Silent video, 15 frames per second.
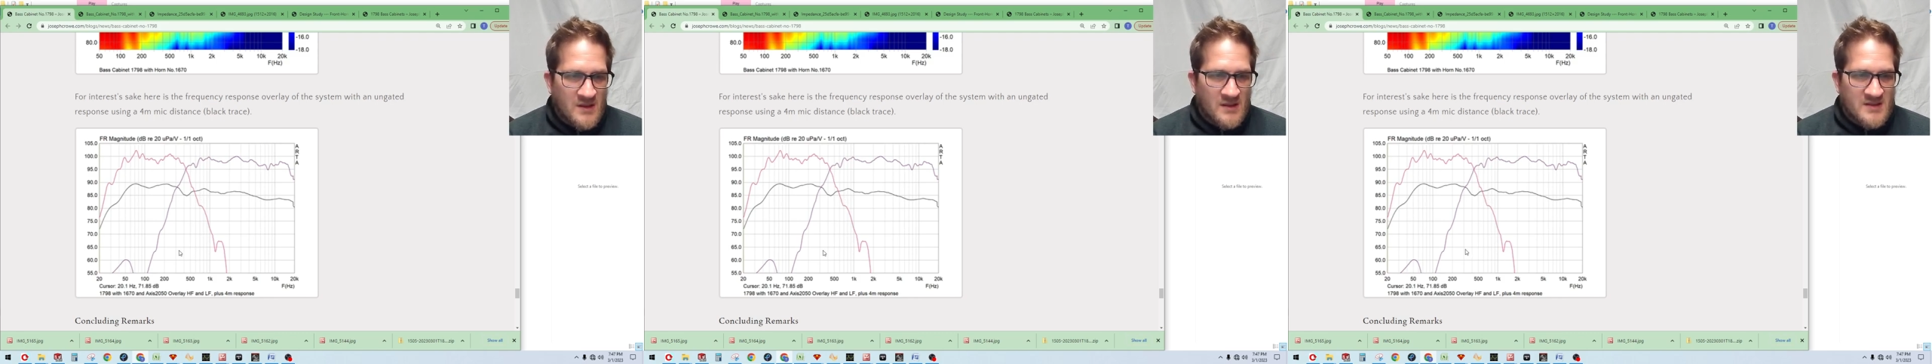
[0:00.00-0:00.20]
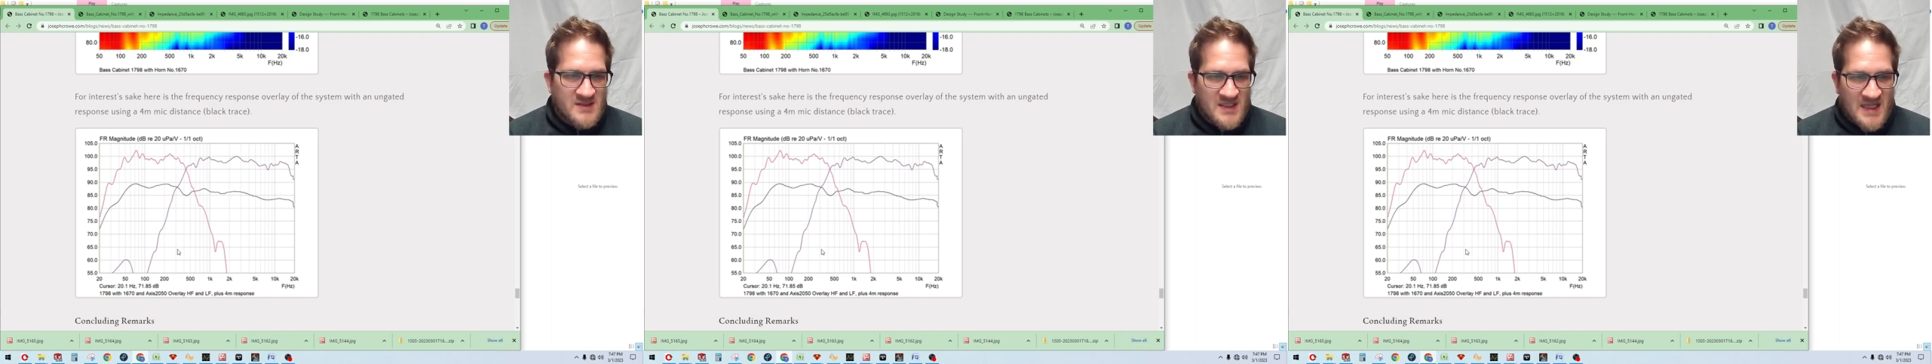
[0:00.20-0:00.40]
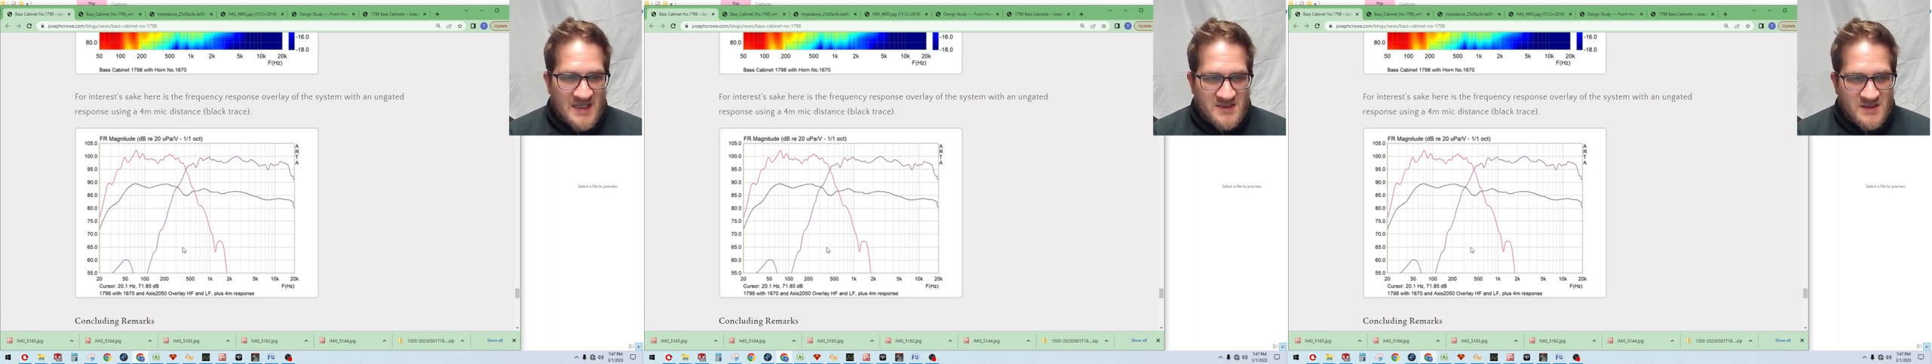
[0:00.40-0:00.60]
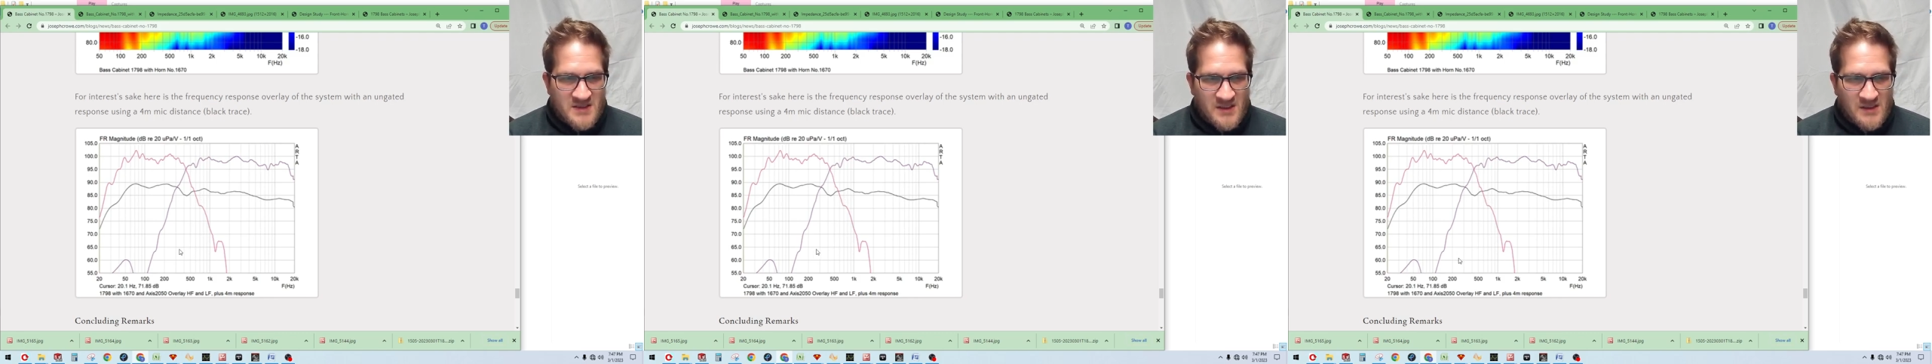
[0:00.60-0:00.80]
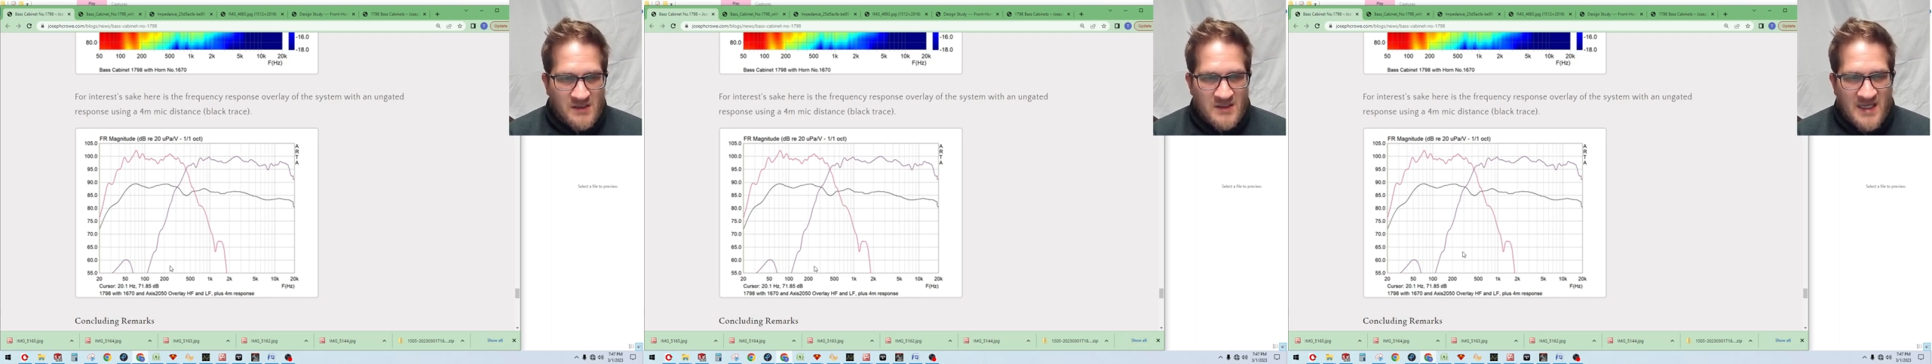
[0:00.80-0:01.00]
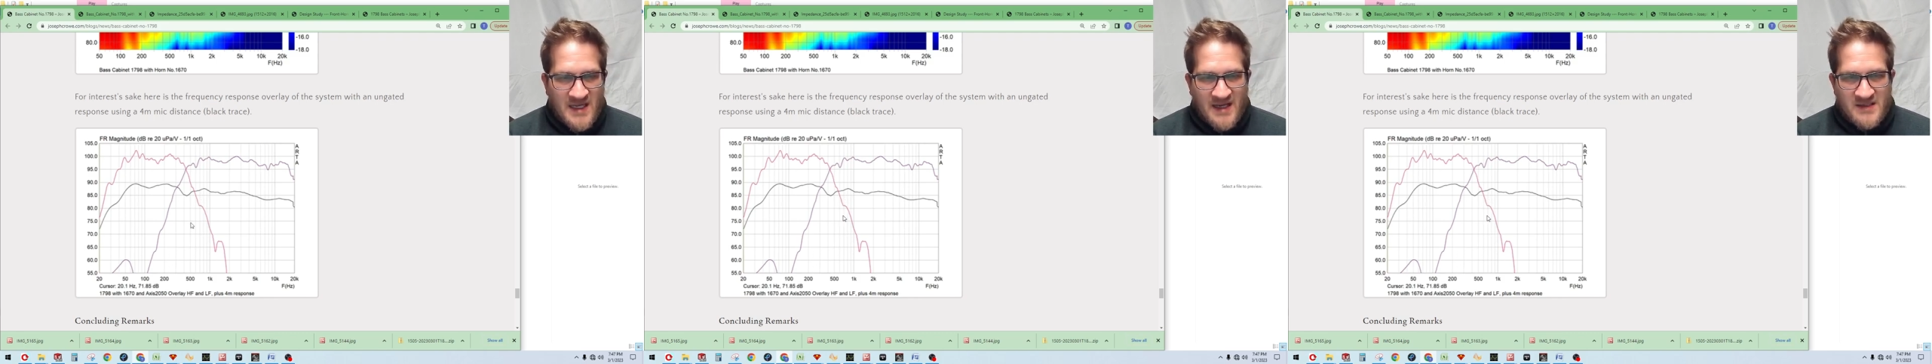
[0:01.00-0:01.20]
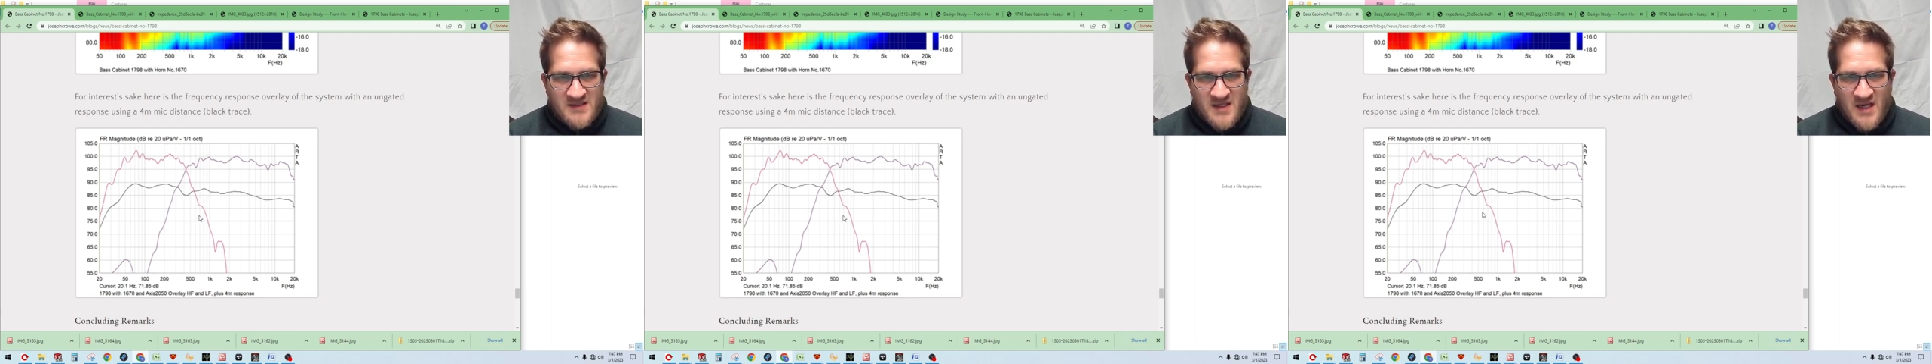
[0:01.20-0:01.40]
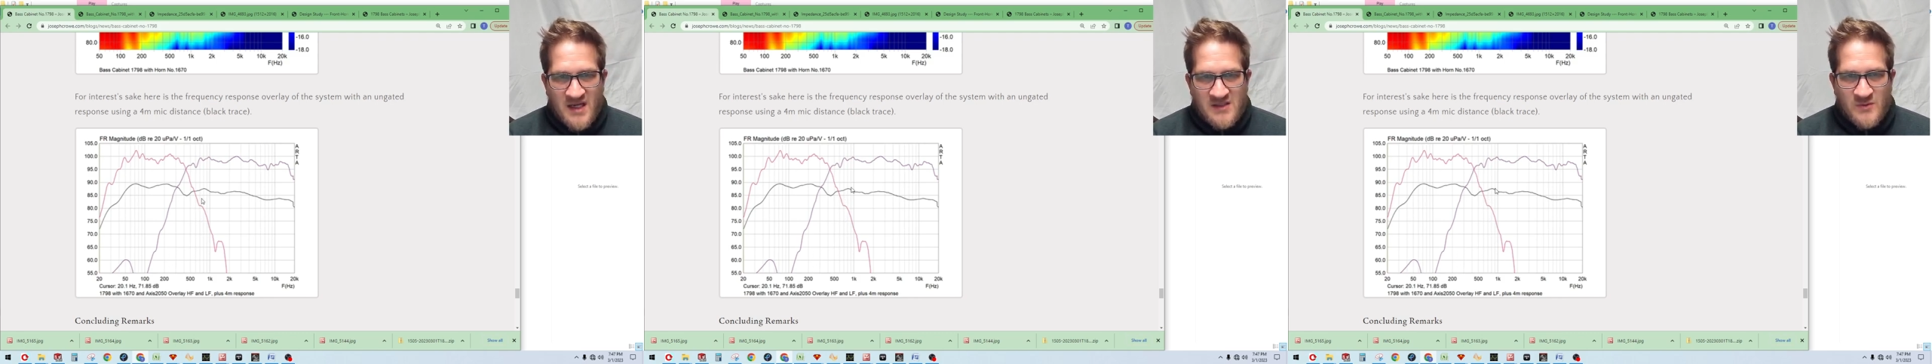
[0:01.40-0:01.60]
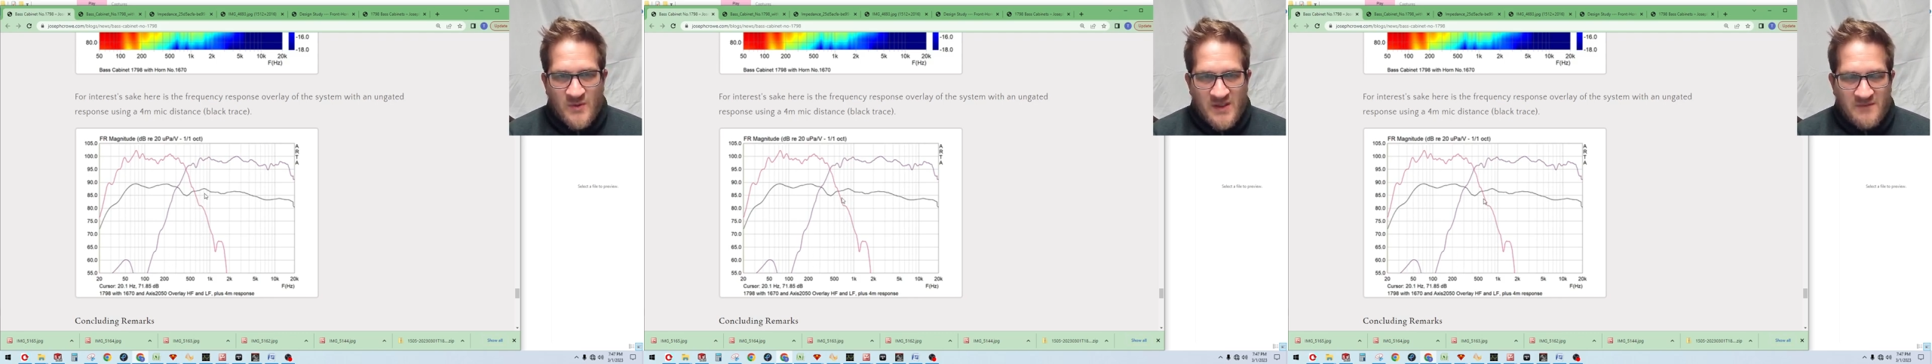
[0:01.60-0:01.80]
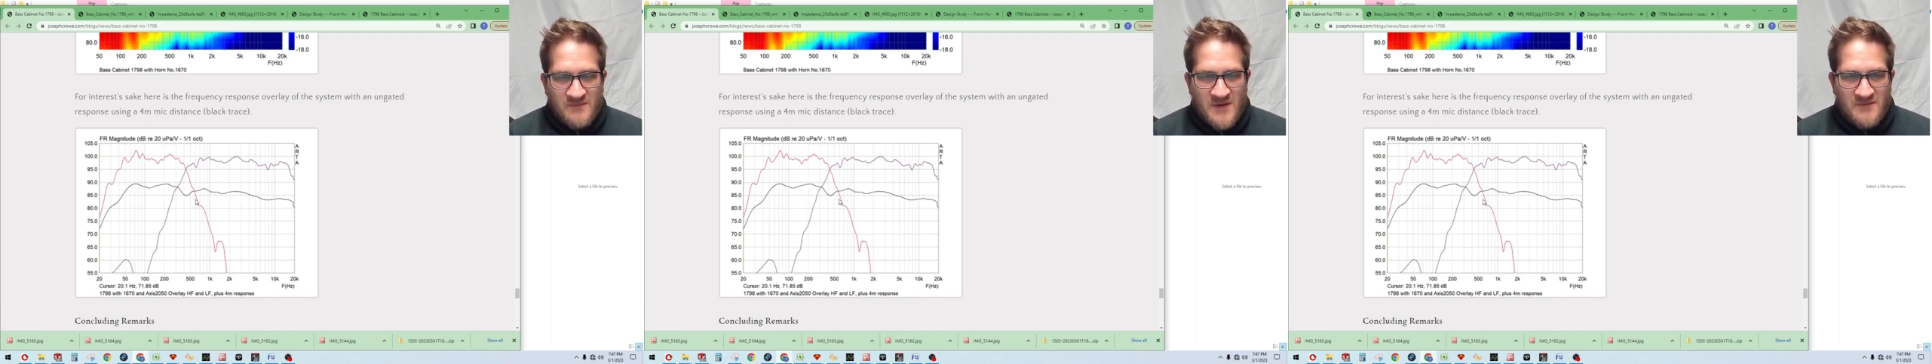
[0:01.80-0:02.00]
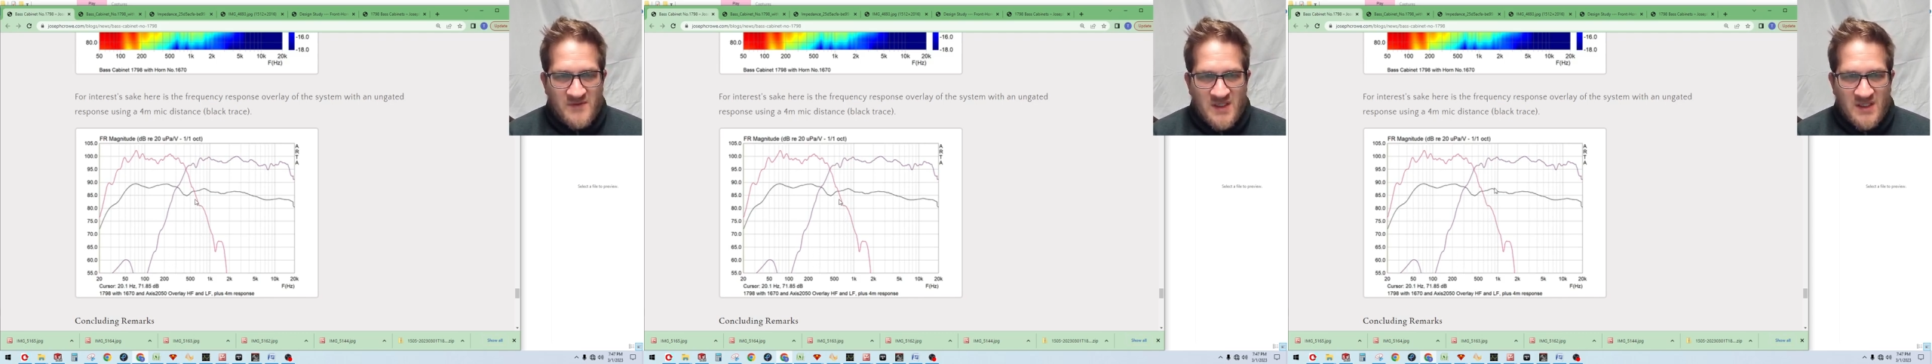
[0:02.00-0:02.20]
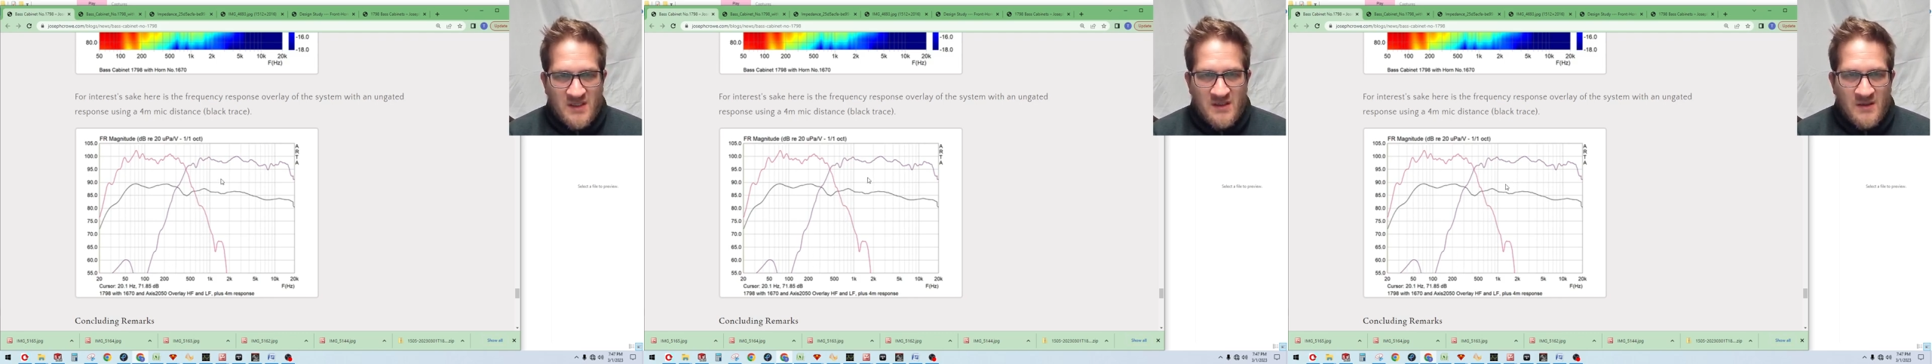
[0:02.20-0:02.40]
Celestion AXI 2050,